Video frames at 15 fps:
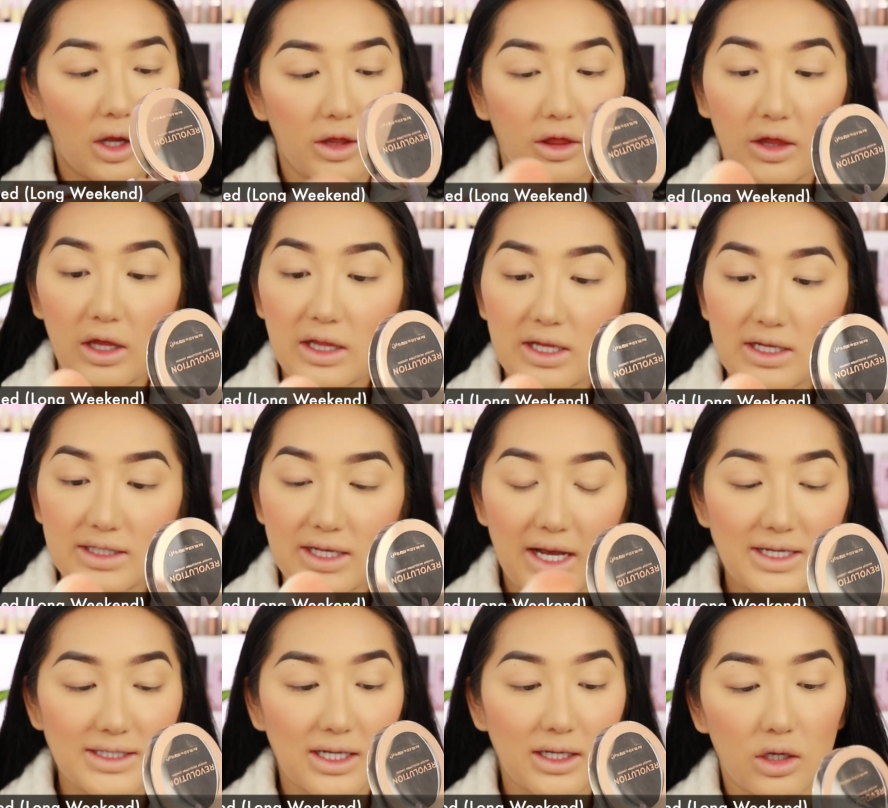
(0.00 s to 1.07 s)
I think this
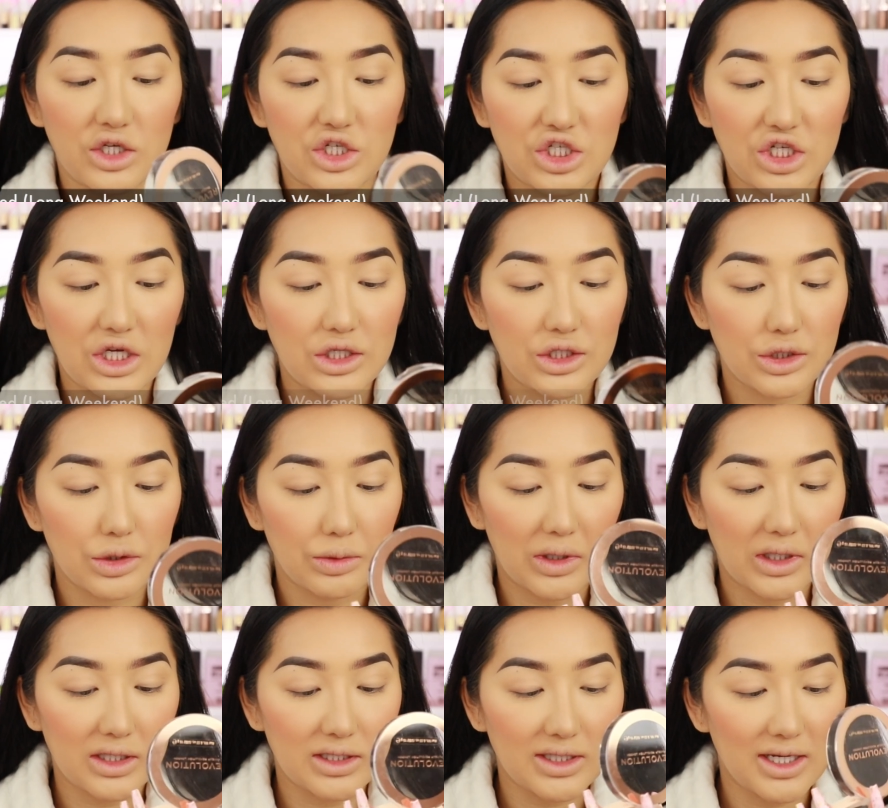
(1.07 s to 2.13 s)
has like a sheen to
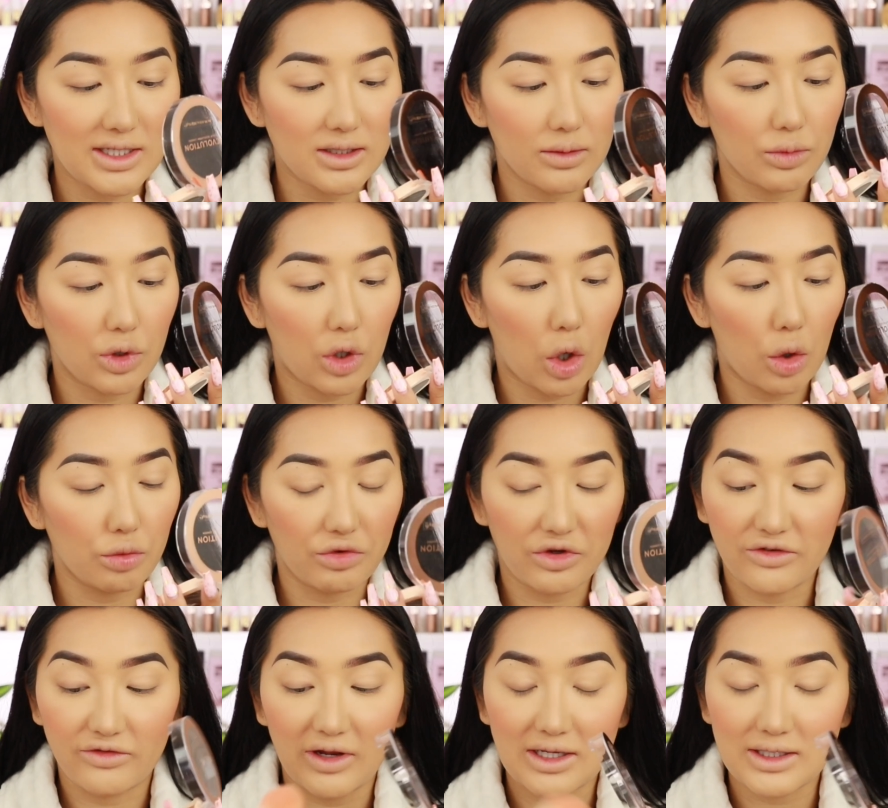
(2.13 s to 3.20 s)
it because it has some gold
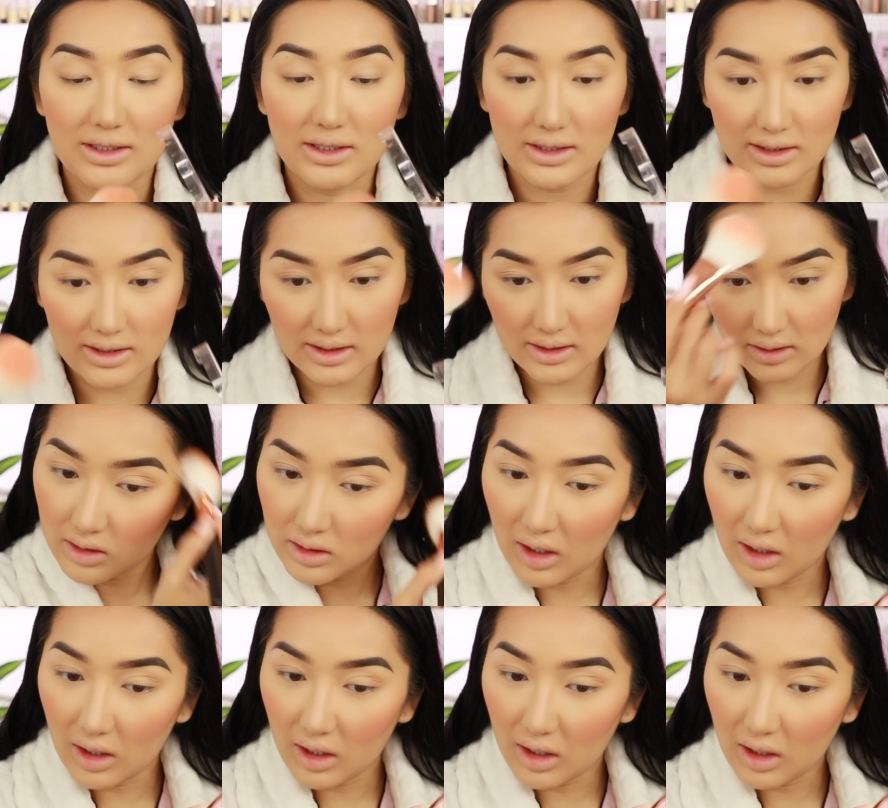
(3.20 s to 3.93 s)
reflexes in it.